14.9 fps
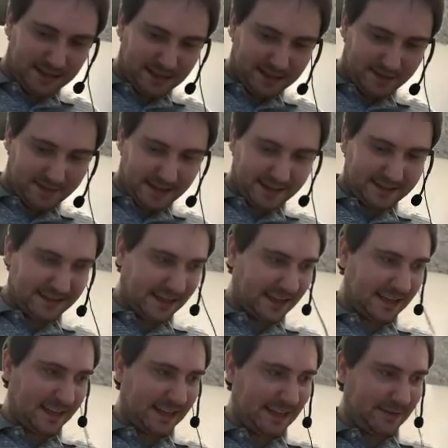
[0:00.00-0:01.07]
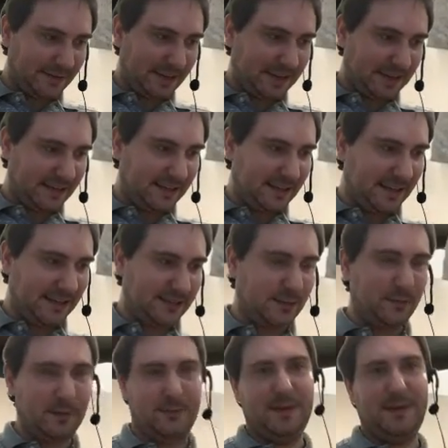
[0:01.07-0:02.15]
the fact that Hillary Clinton is a
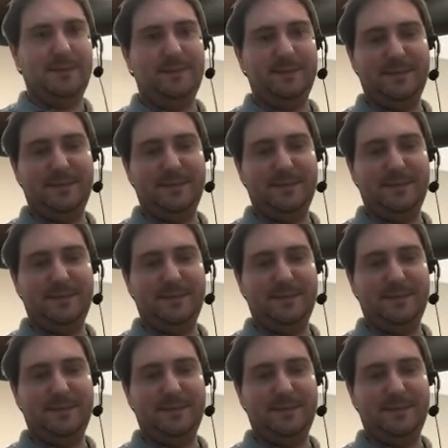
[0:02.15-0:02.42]
woman.